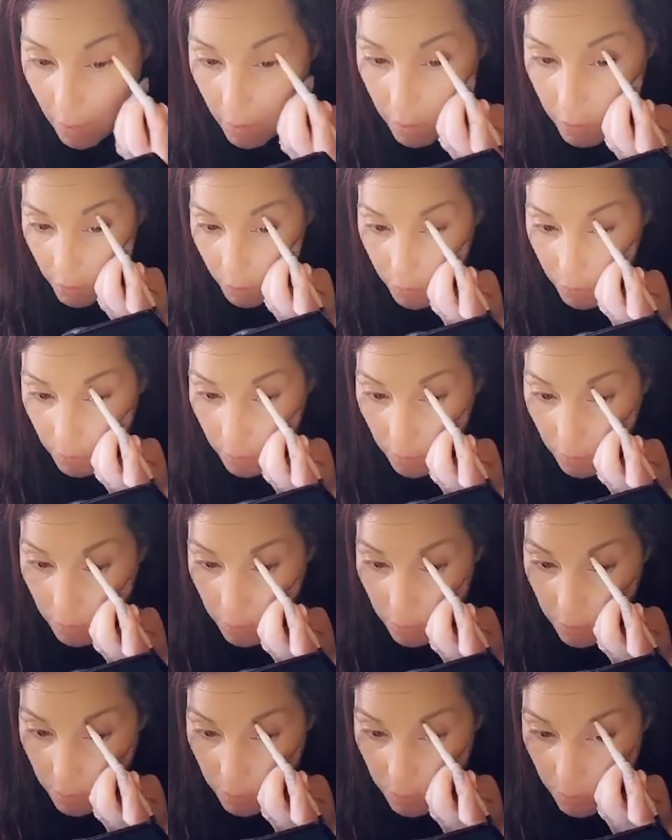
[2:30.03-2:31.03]
So you're
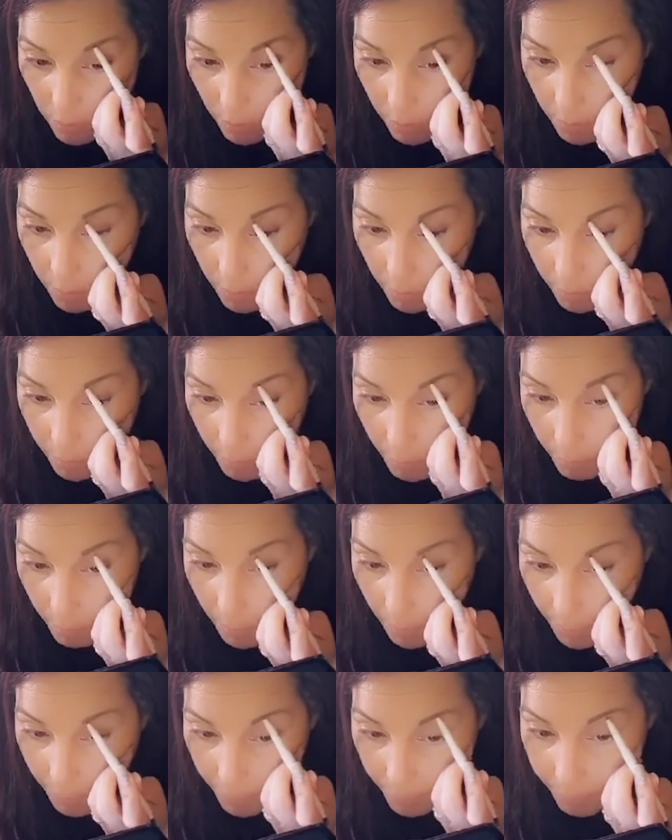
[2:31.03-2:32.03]
gonna start on the
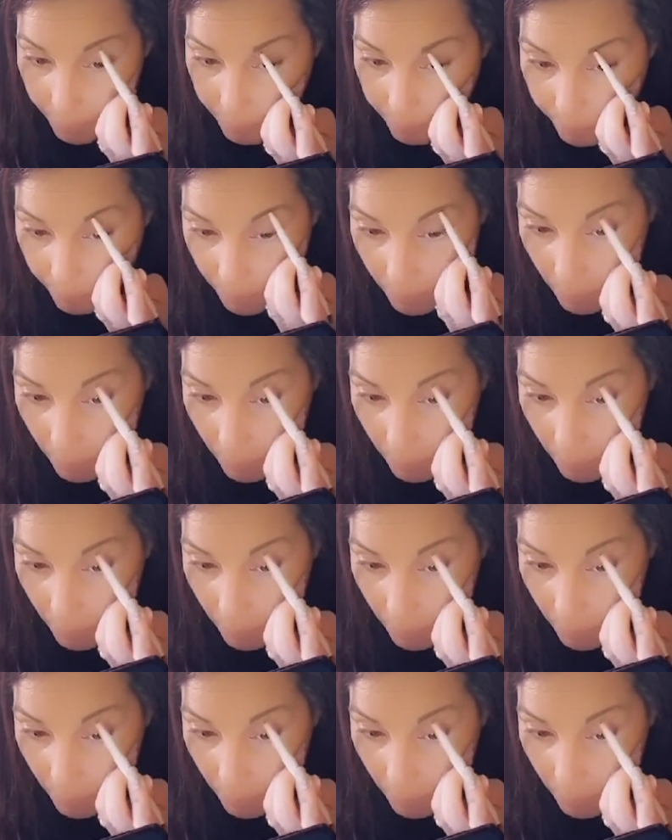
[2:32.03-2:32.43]
bottom